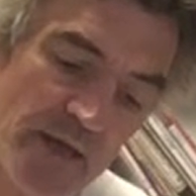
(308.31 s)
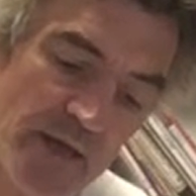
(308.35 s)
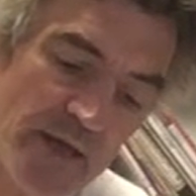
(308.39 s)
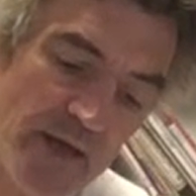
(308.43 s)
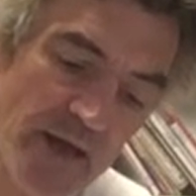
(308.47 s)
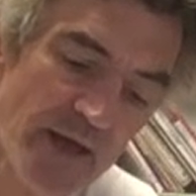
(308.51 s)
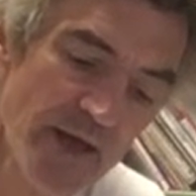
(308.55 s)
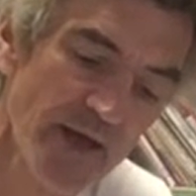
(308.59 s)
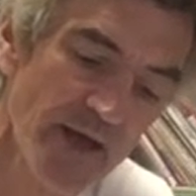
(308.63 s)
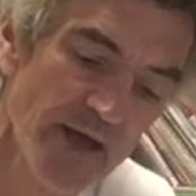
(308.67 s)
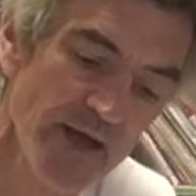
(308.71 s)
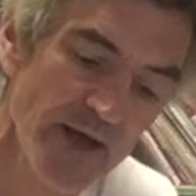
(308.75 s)
and
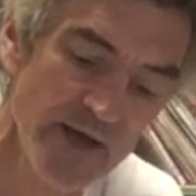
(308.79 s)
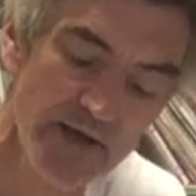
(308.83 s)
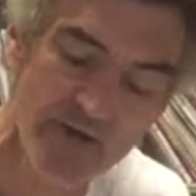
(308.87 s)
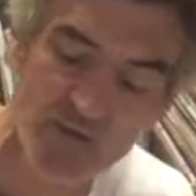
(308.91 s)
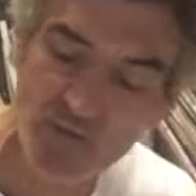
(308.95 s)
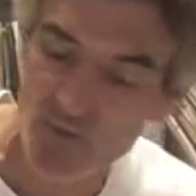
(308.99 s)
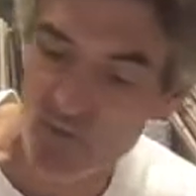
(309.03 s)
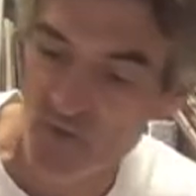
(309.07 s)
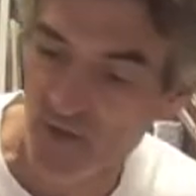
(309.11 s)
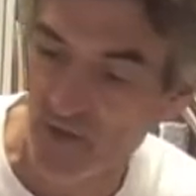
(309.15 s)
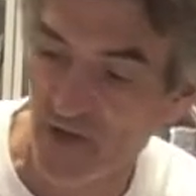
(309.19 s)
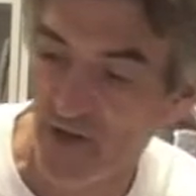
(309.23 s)
I
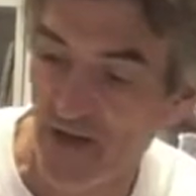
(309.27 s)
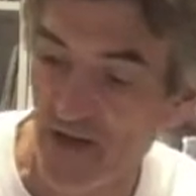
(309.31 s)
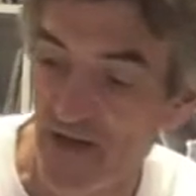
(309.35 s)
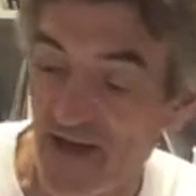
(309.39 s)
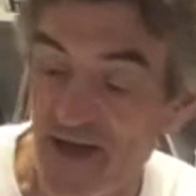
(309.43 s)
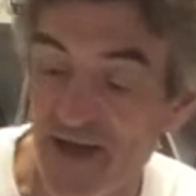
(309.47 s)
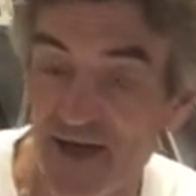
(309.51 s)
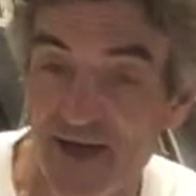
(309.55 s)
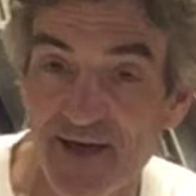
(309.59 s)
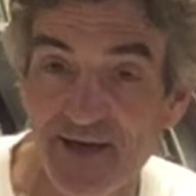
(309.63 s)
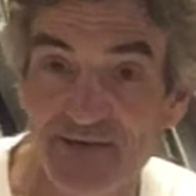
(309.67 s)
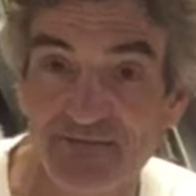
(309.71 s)
will
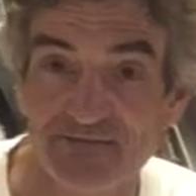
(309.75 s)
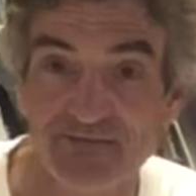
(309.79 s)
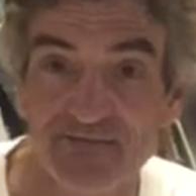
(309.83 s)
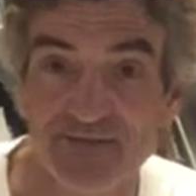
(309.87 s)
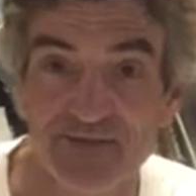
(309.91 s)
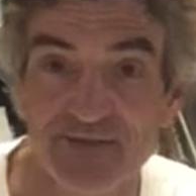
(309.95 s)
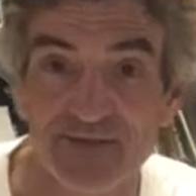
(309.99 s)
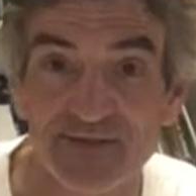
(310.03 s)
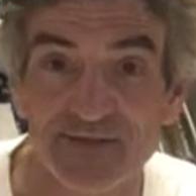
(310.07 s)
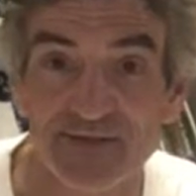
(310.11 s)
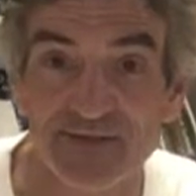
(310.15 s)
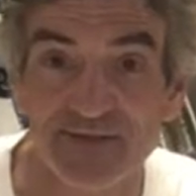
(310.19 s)
have
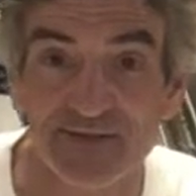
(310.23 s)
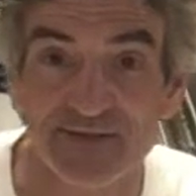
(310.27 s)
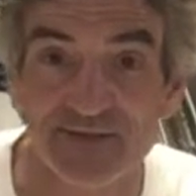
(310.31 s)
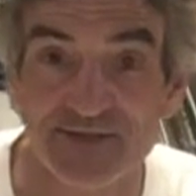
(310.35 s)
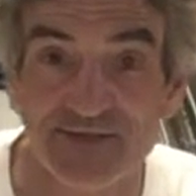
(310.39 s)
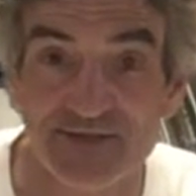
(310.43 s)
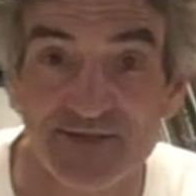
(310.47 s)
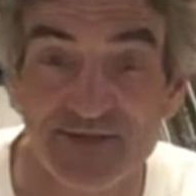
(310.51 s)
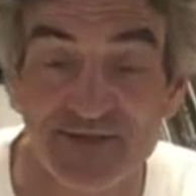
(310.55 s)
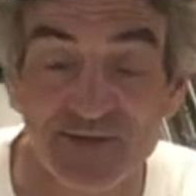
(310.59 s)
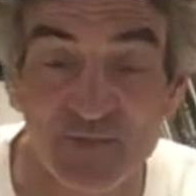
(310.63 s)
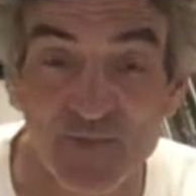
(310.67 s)

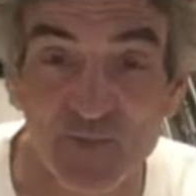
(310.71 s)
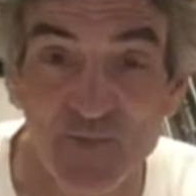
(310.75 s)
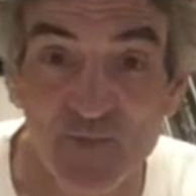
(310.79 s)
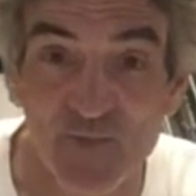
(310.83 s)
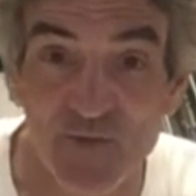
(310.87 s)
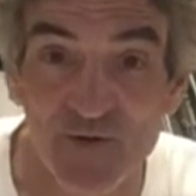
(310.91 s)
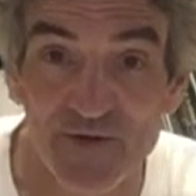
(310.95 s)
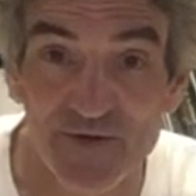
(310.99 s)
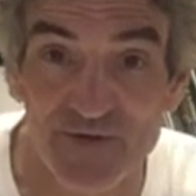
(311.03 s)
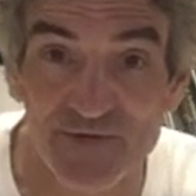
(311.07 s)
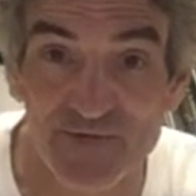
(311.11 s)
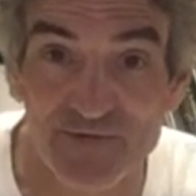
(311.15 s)
some
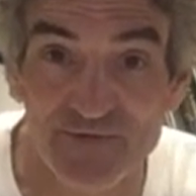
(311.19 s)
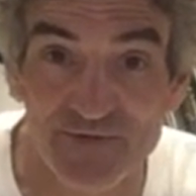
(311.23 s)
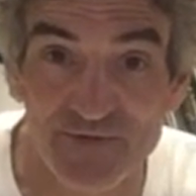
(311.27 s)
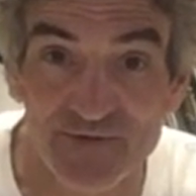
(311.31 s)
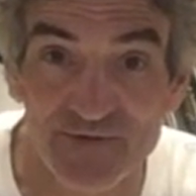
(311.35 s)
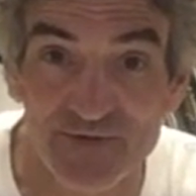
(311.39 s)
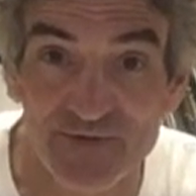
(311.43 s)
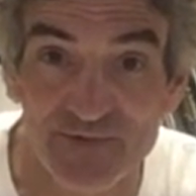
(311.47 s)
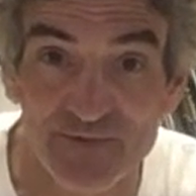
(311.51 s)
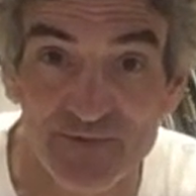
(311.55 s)
wonderful